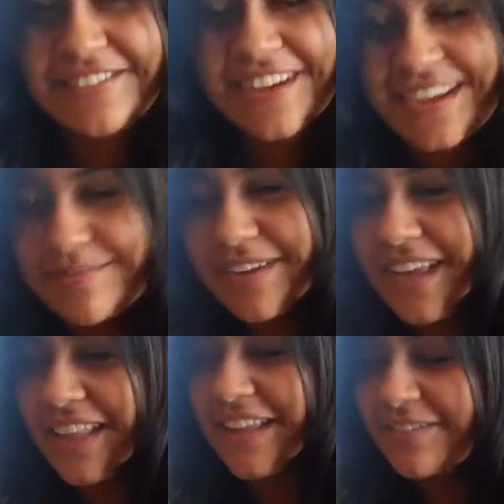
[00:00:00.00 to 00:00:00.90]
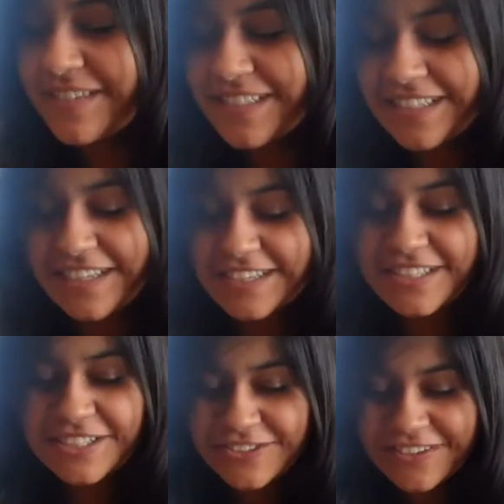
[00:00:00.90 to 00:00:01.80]
We were camping and there was a
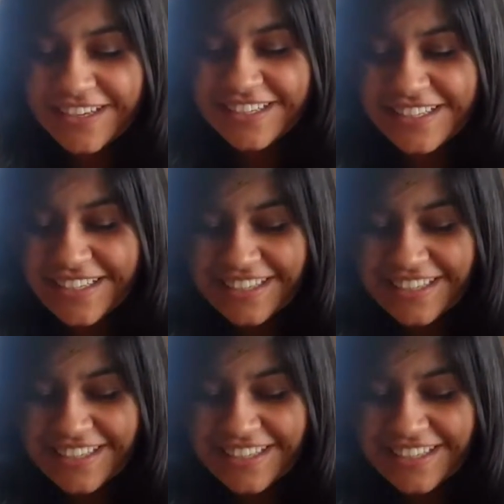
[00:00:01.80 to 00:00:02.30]
street.